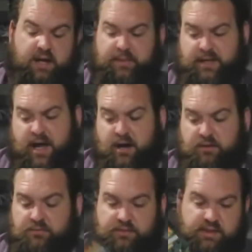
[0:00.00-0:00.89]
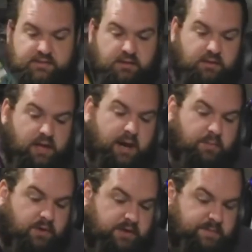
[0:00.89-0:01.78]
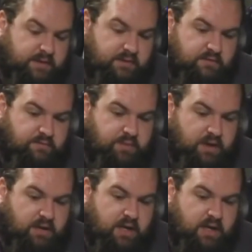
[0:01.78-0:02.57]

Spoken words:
I mean, now these are a lot more expensive, but